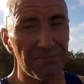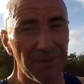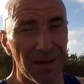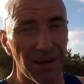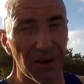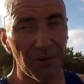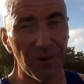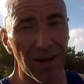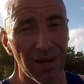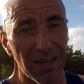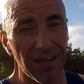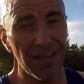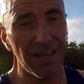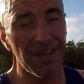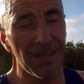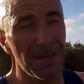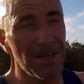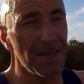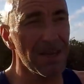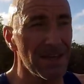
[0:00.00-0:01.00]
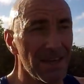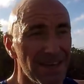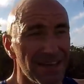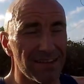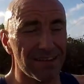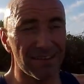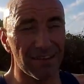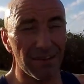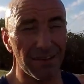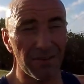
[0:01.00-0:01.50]
Bequia,
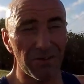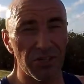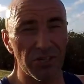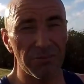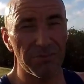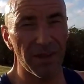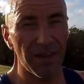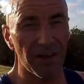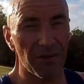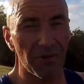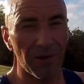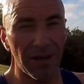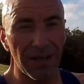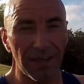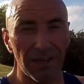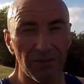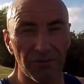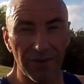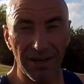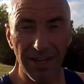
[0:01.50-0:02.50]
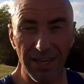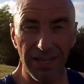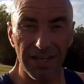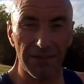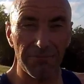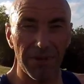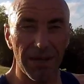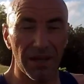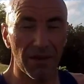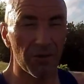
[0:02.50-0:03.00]
St Lucia, Bequia, Grenada,
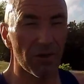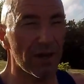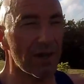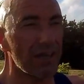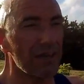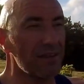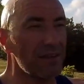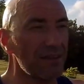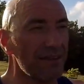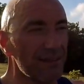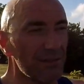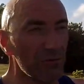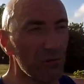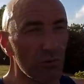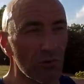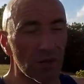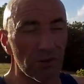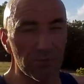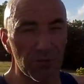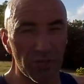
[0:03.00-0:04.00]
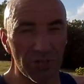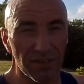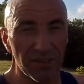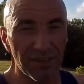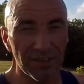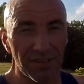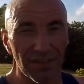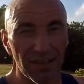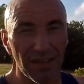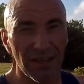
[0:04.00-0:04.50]
Bequia. These are all
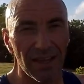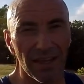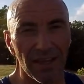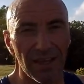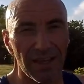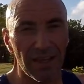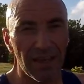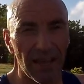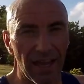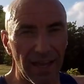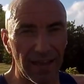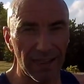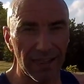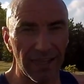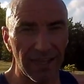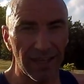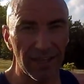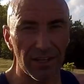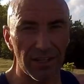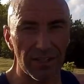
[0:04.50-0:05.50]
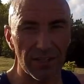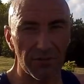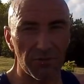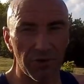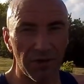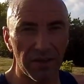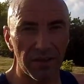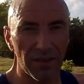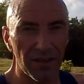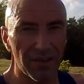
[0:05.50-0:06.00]
options and linked
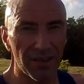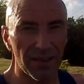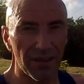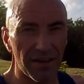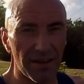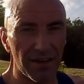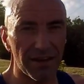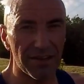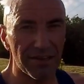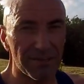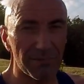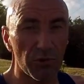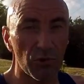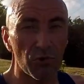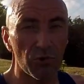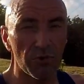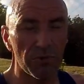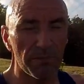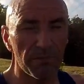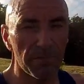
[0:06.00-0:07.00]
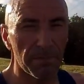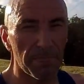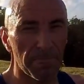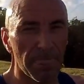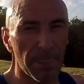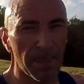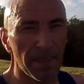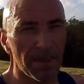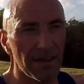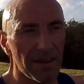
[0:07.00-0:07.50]
with a small
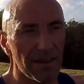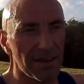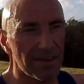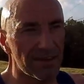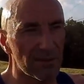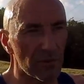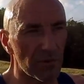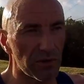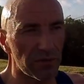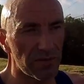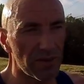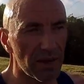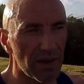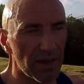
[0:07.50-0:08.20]
sort of